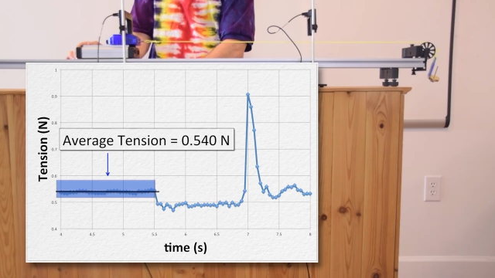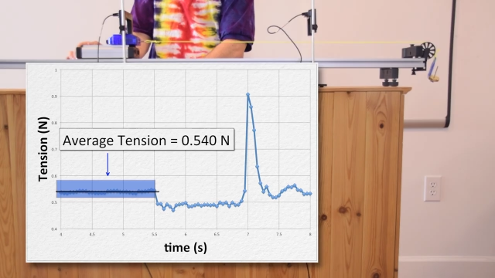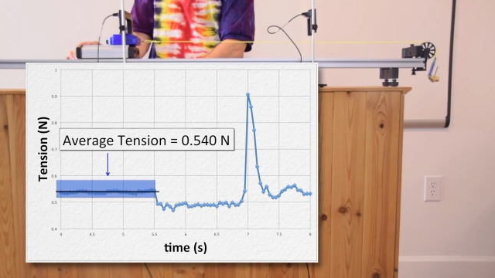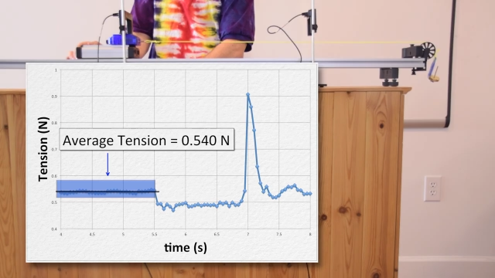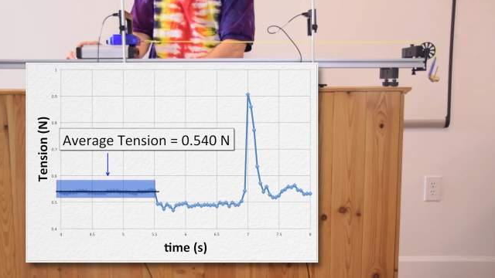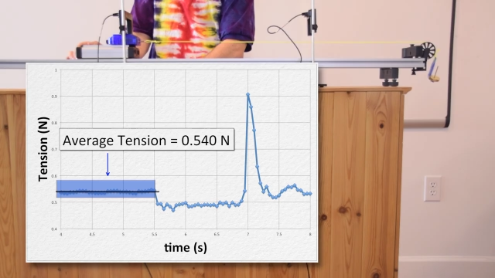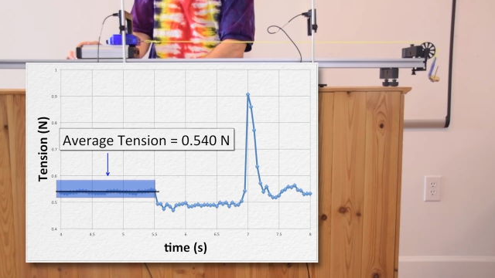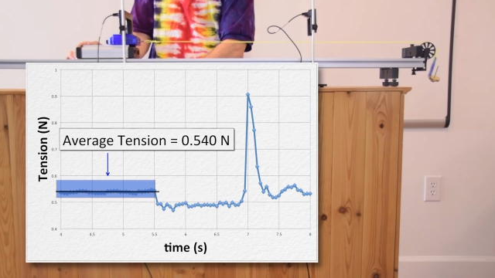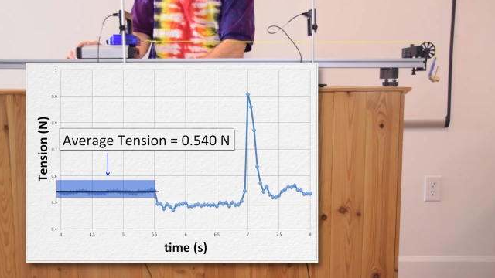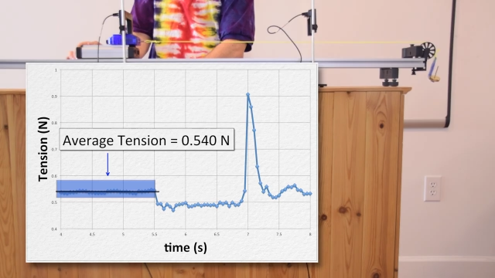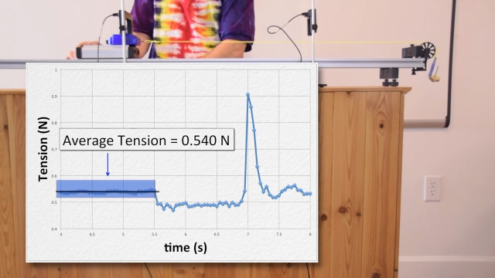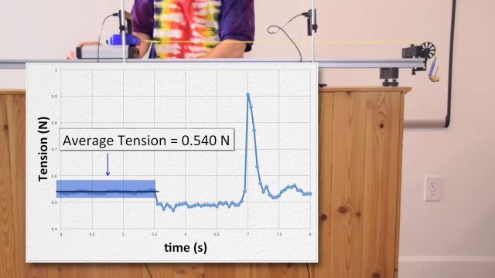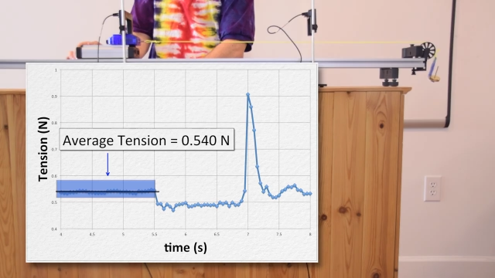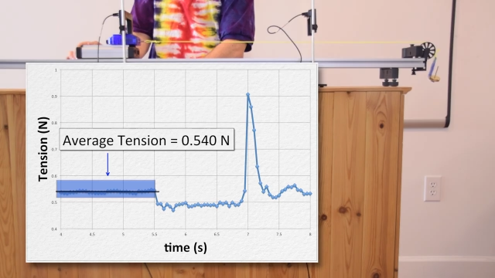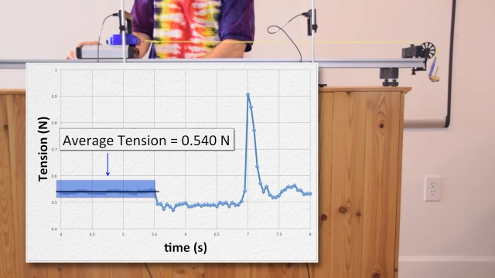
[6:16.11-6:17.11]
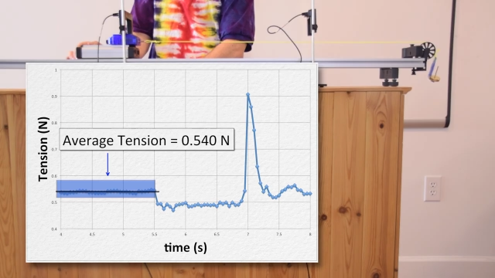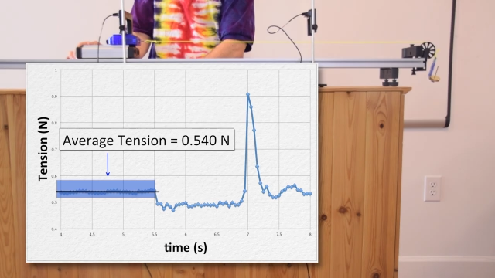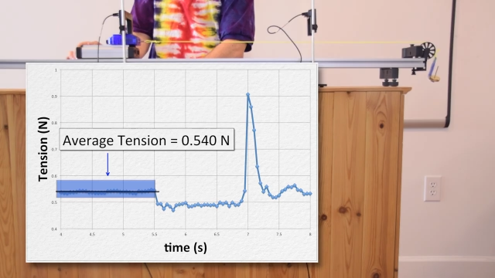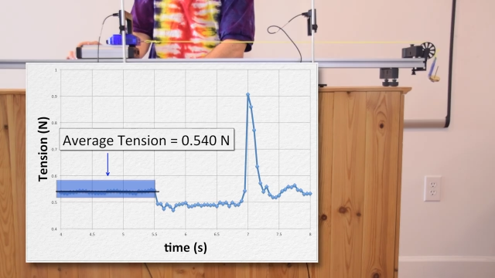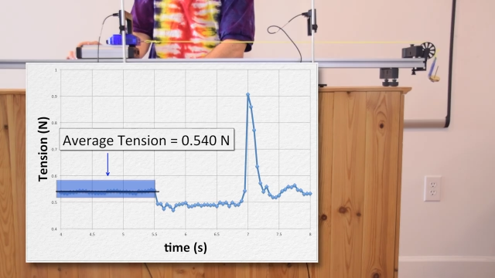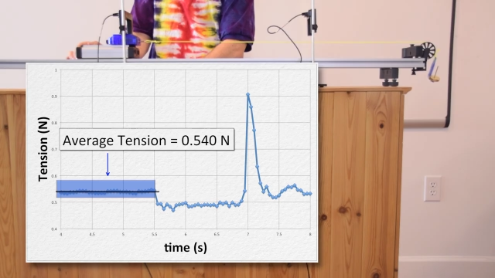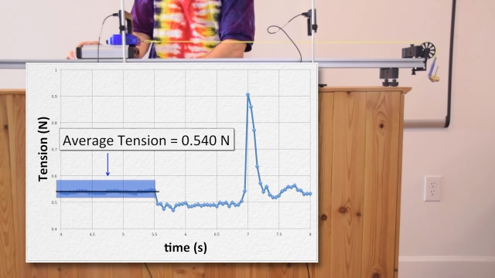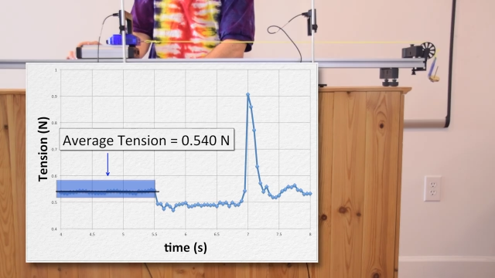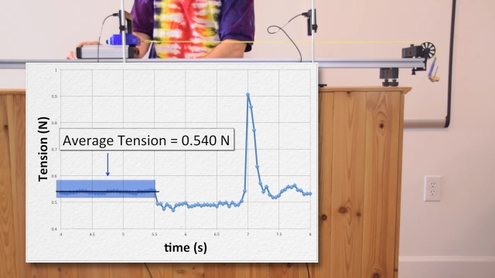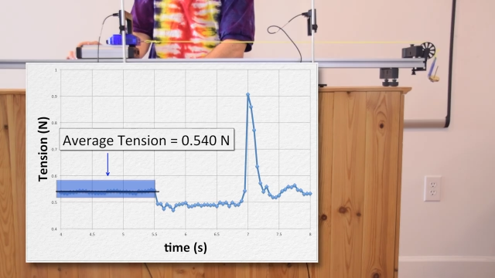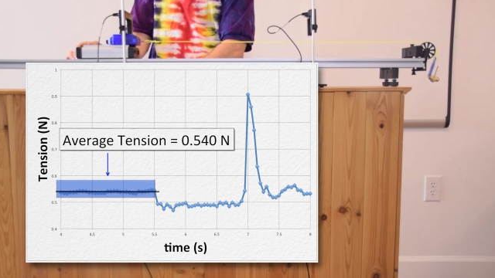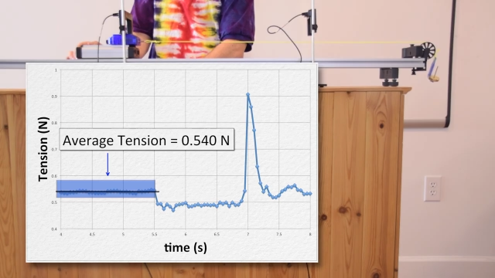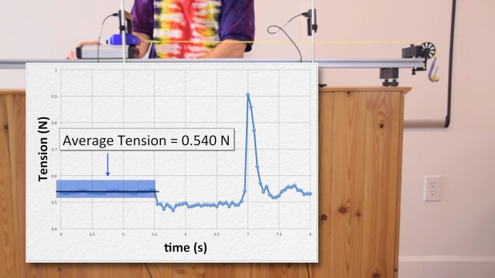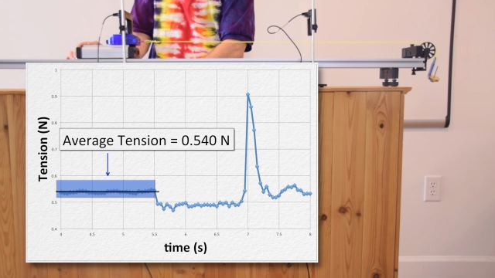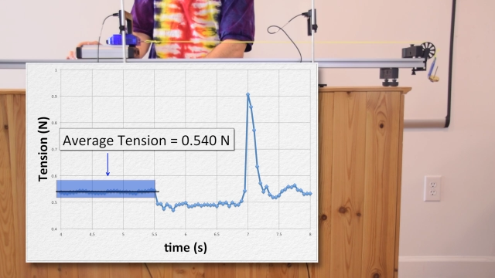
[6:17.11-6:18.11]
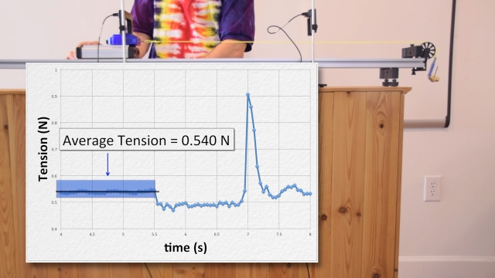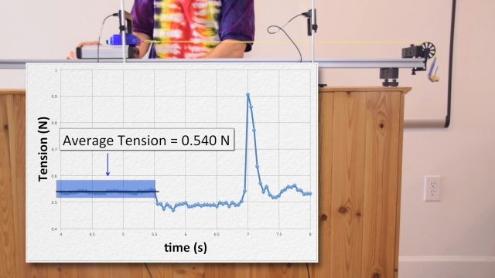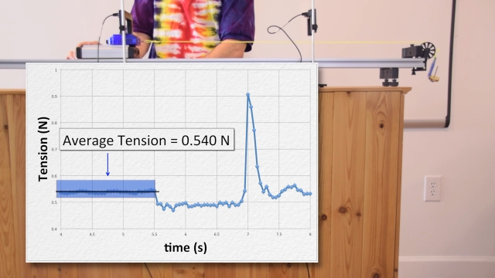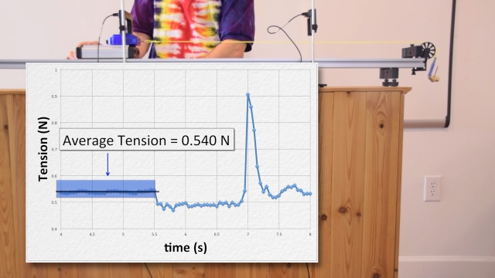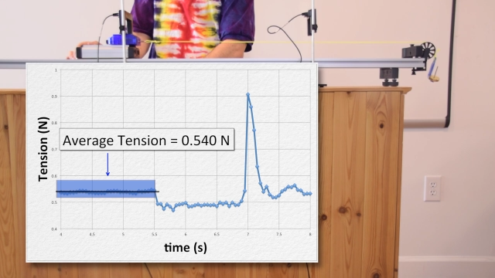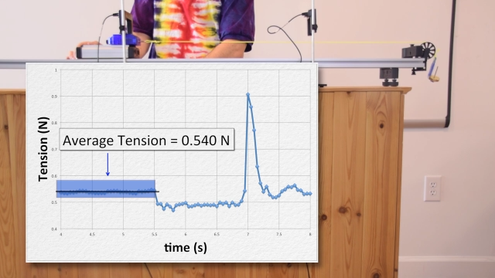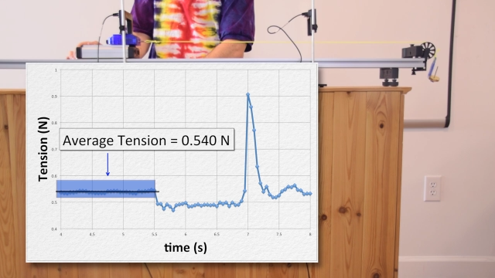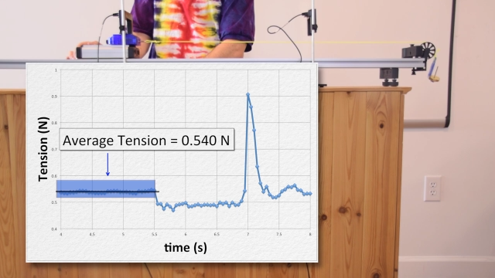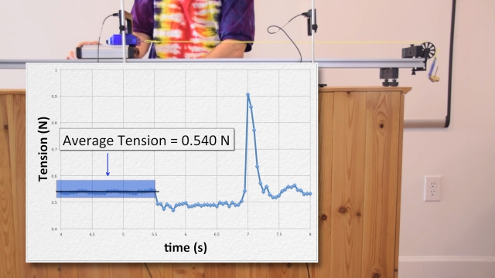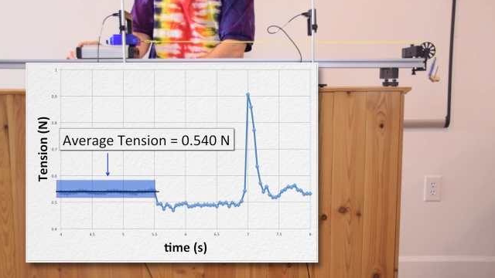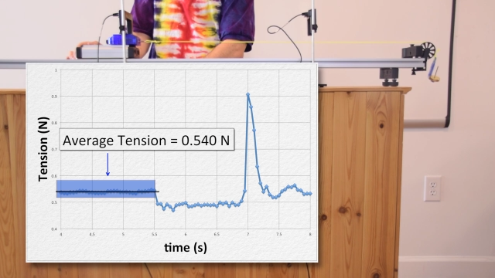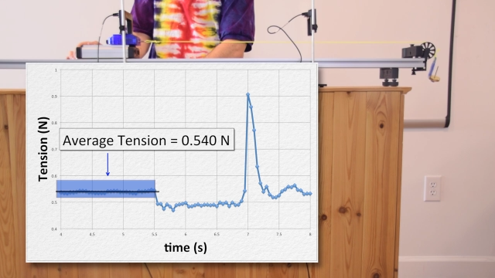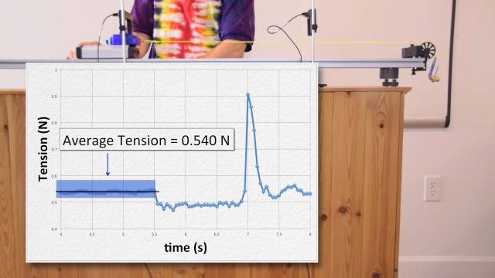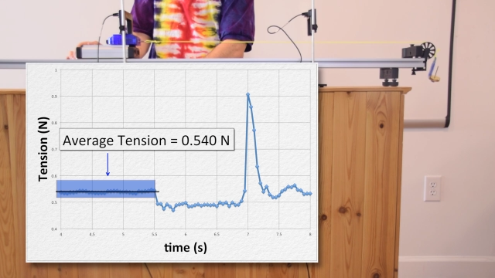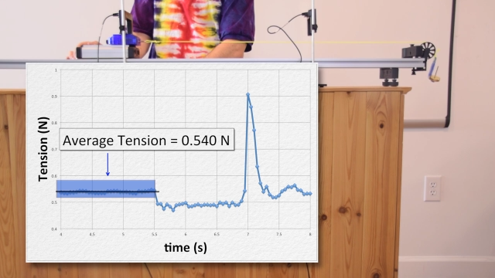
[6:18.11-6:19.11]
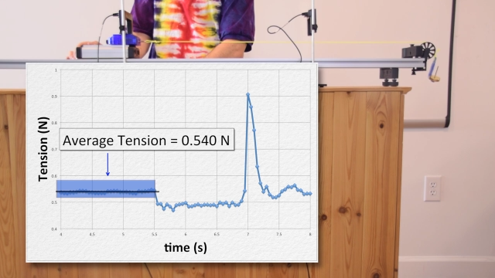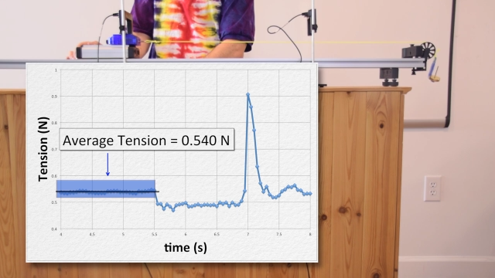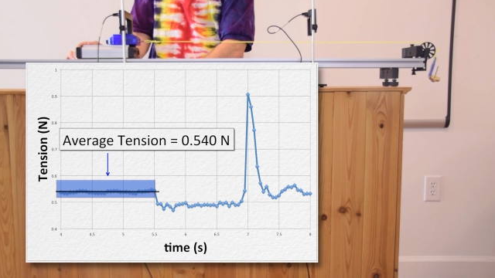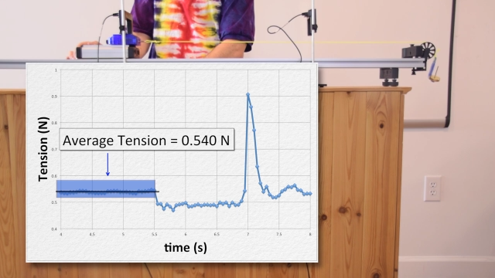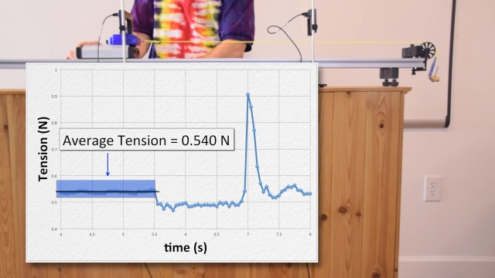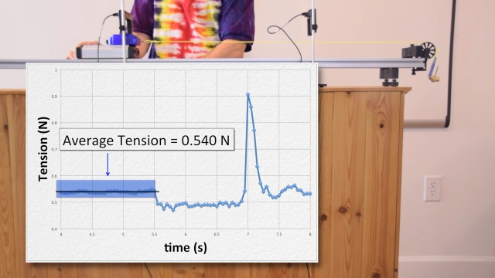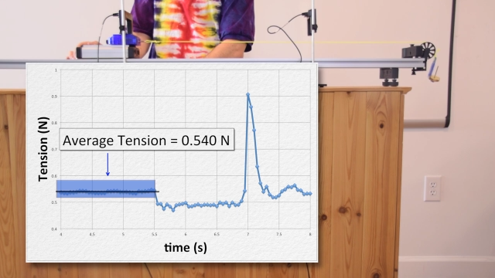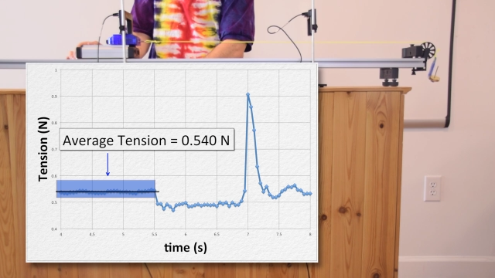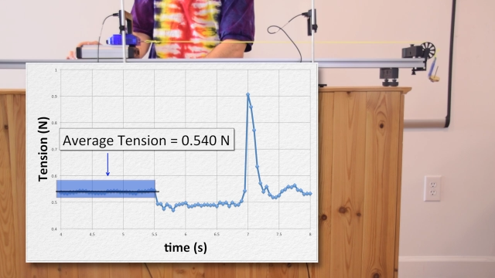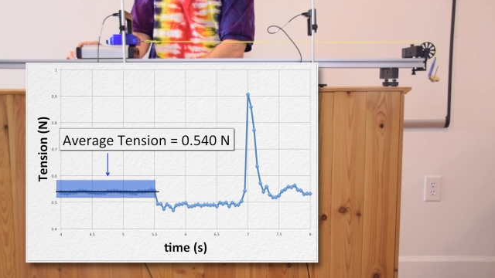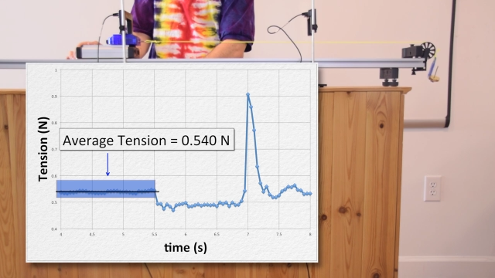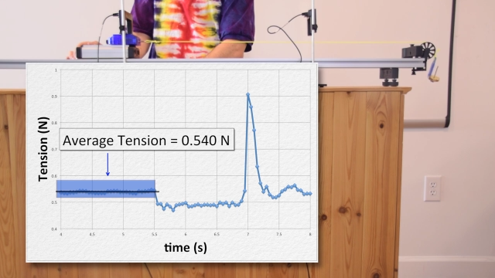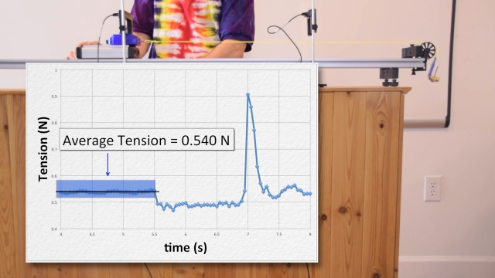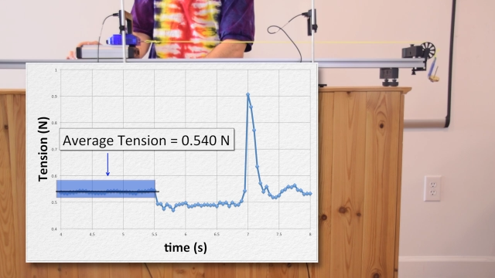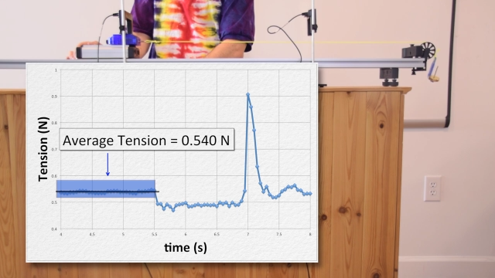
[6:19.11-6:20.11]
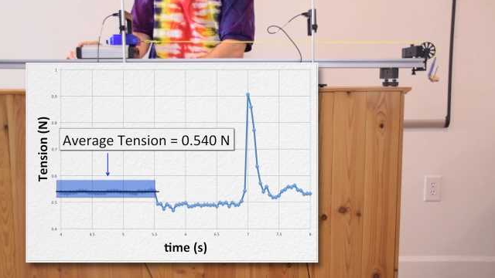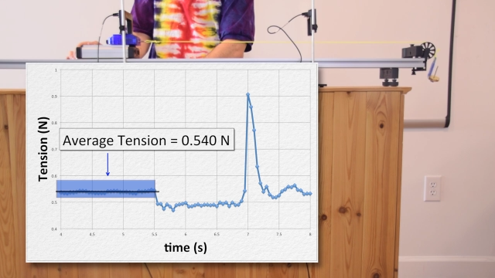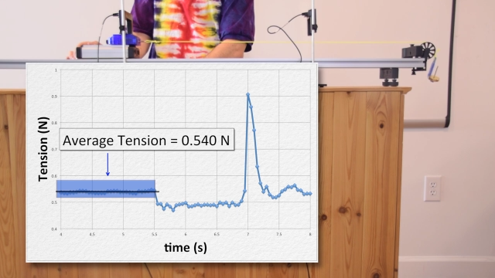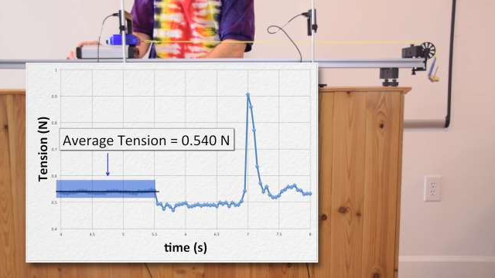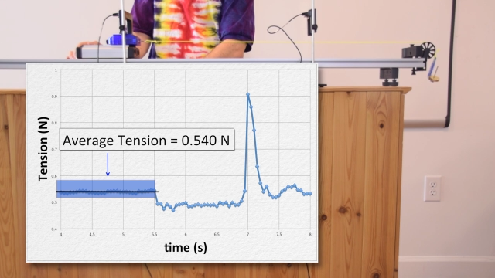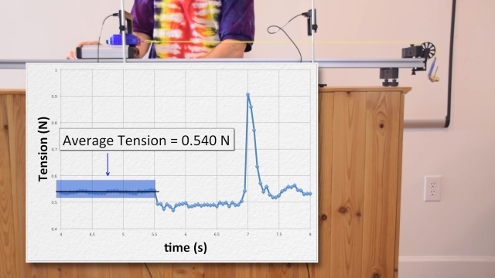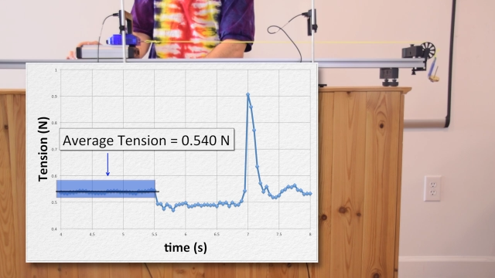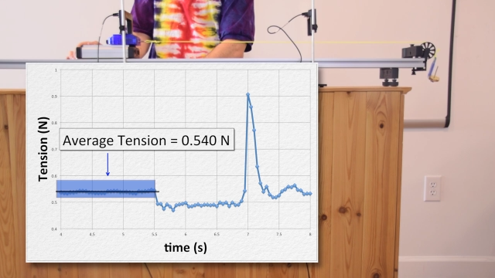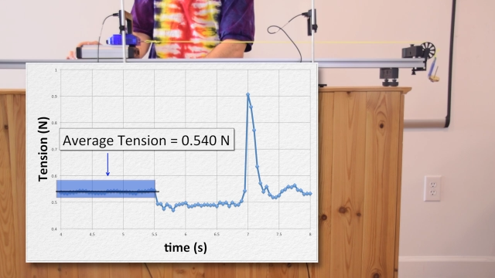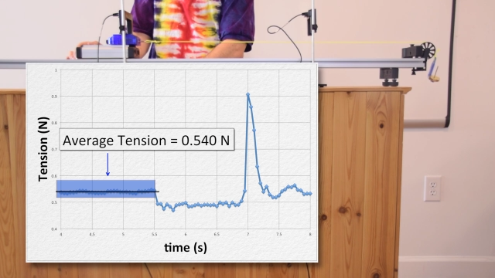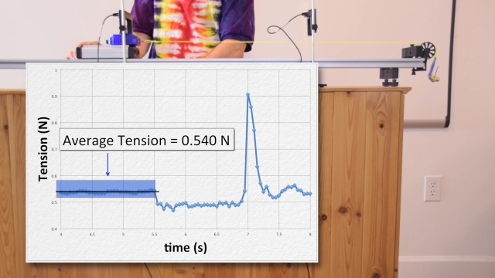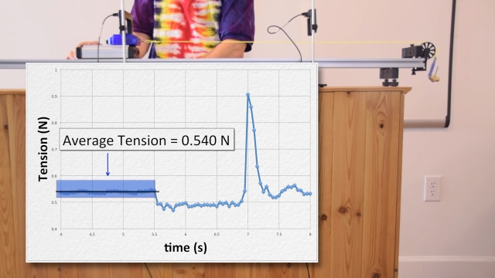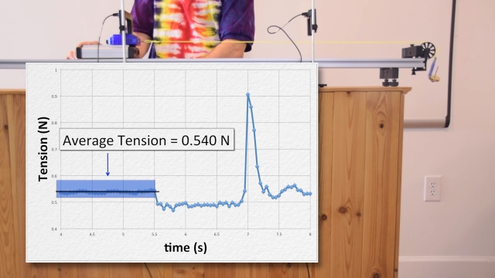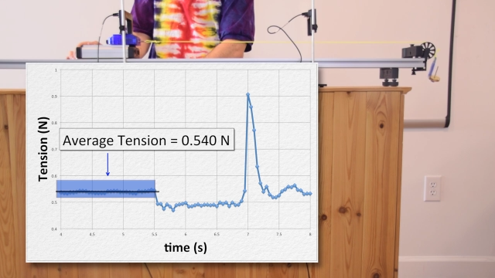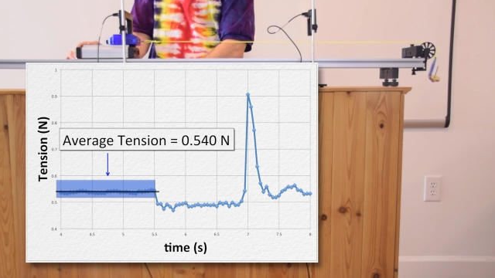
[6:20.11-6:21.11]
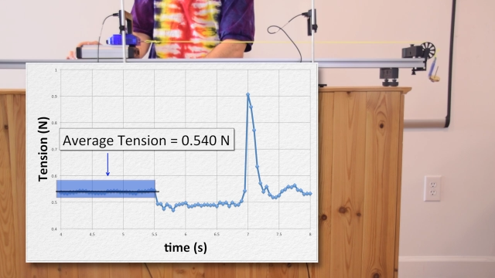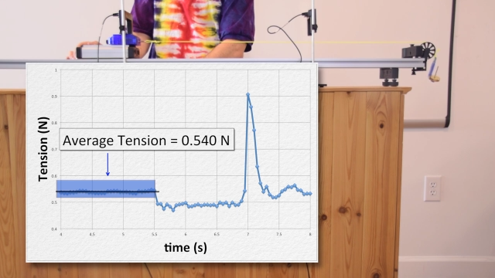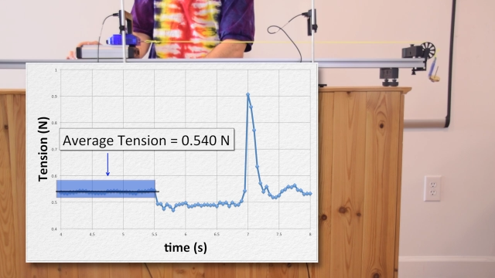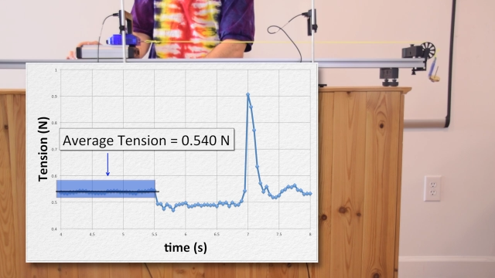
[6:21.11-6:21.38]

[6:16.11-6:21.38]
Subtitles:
[unreadable: no face in view]